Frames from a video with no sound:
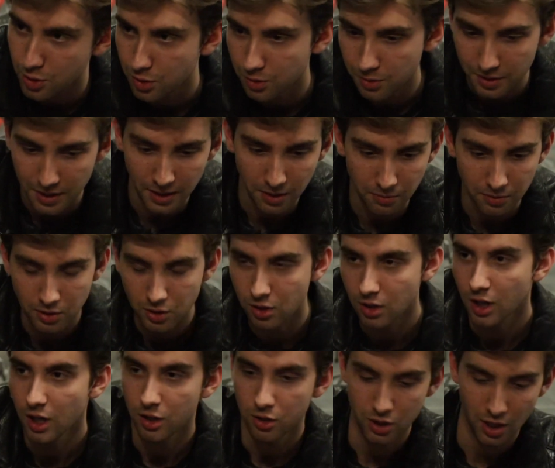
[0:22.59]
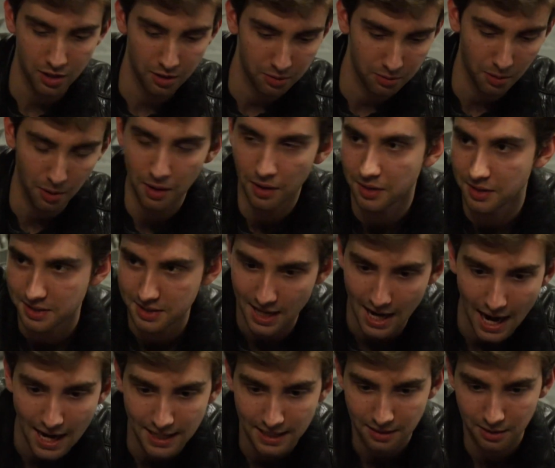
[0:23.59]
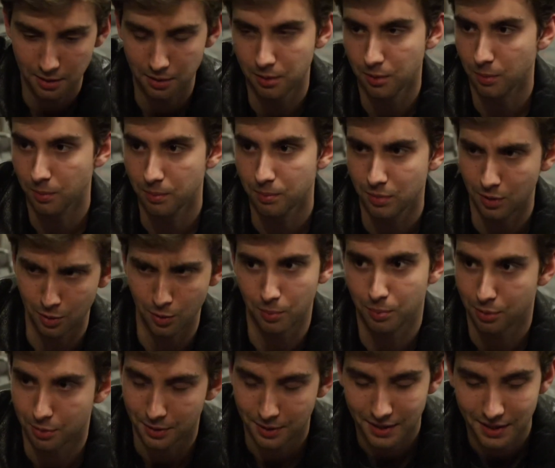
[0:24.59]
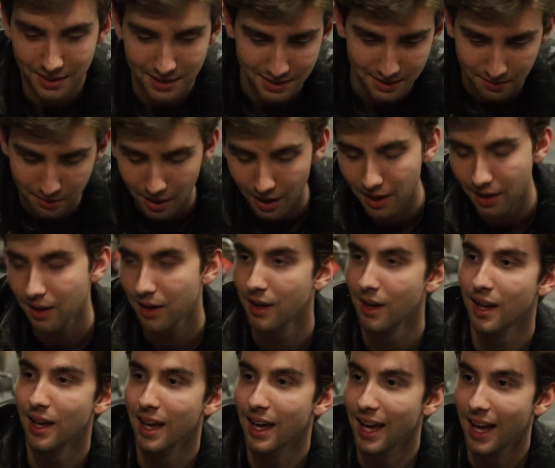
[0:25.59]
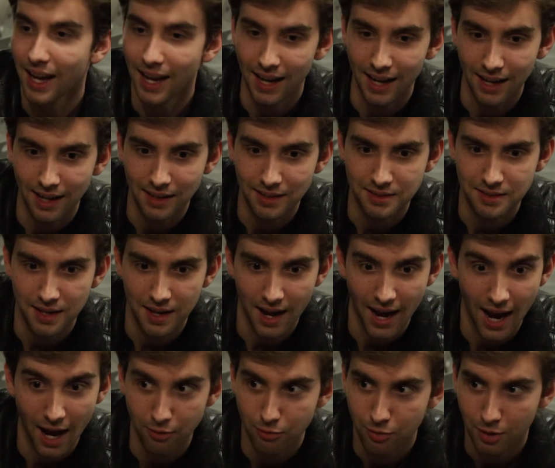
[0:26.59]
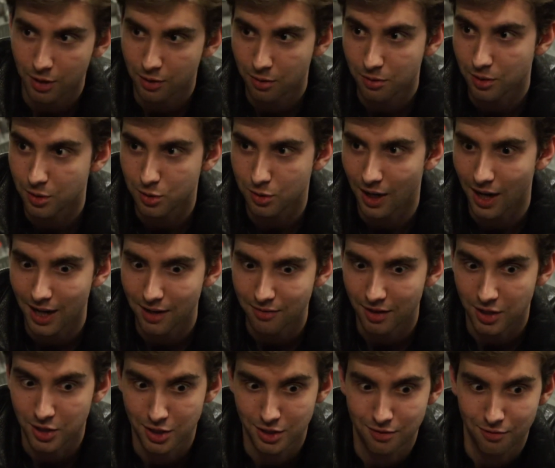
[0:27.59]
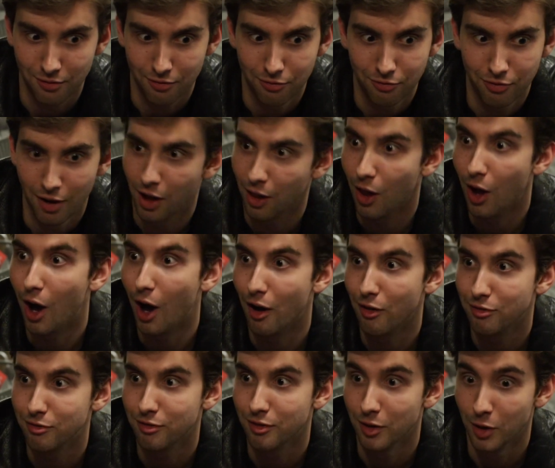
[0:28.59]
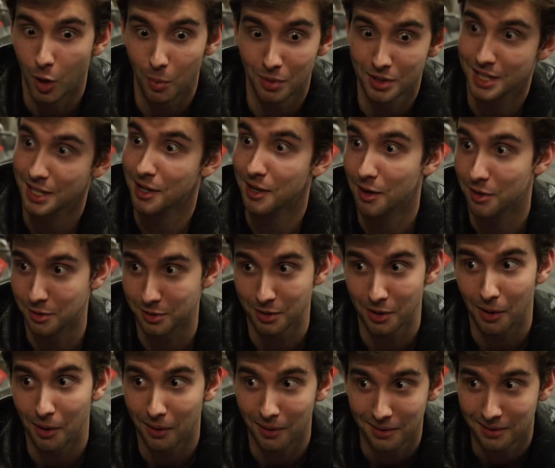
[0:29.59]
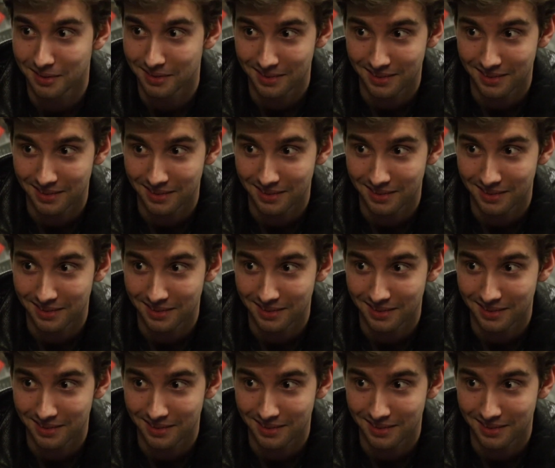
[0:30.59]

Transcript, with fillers: tree and we tried to throw it on this tiny little, little Prius, right? And halfway through the drive, it just fell off. It almost hit another car.